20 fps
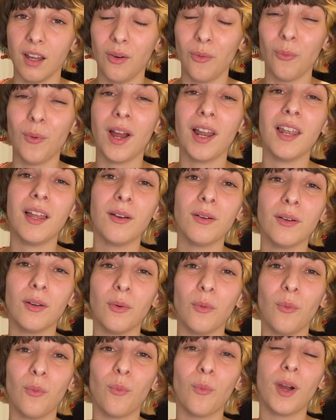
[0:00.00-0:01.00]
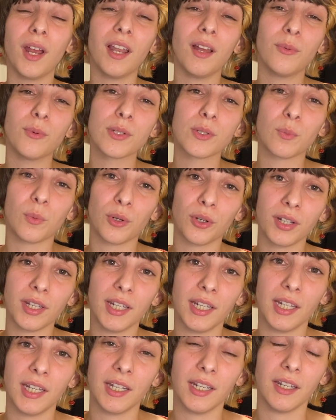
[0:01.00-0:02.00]
While I was
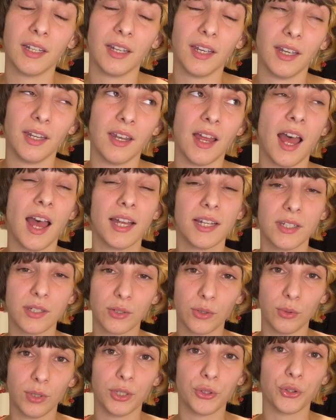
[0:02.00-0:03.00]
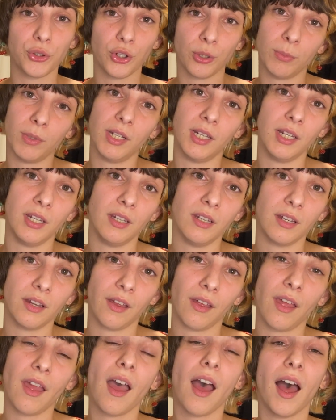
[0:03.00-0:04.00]
working in a high school in Germany,
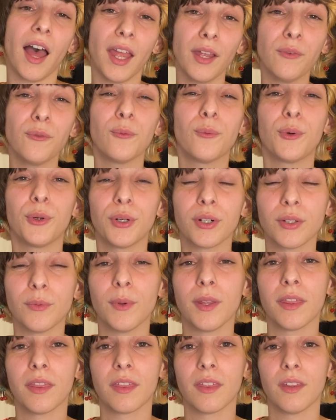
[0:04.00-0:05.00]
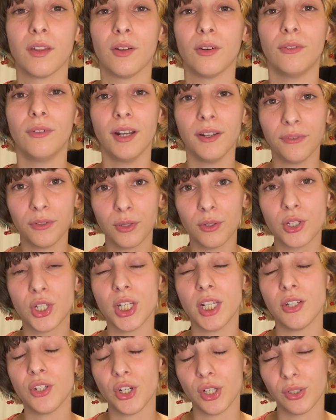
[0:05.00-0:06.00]
I've worked with
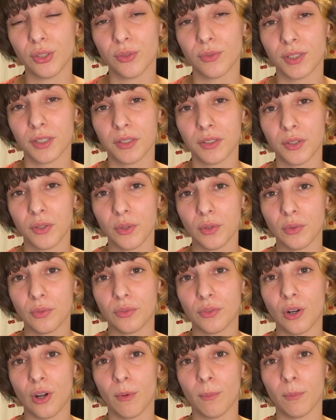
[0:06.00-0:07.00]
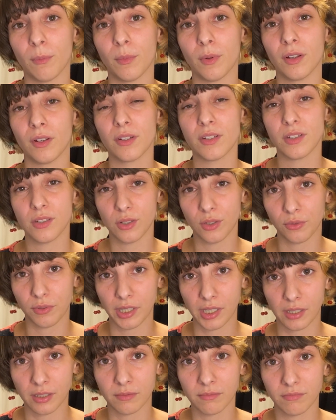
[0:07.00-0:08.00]
refugee children from
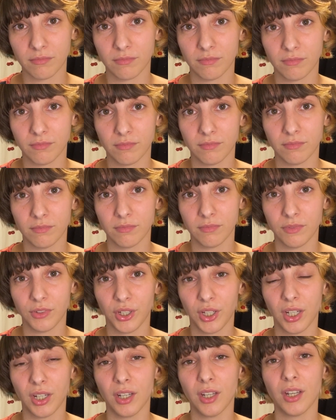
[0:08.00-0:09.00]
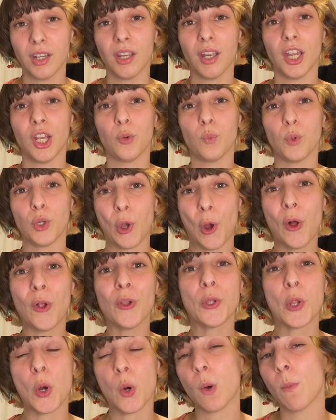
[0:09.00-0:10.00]
Syria. And we all
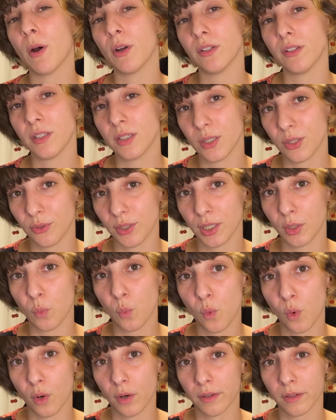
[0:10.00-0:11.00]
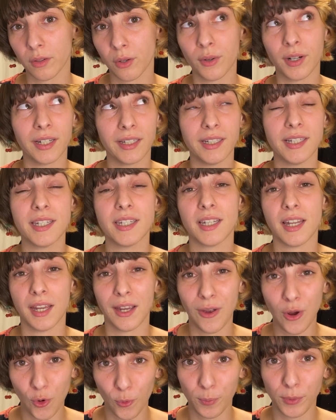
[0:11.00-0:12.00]
know about the Syrian war, or at least I
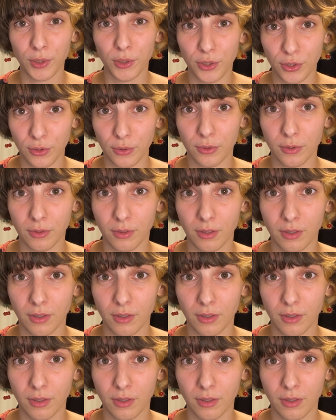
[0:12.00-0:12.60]
hope you do.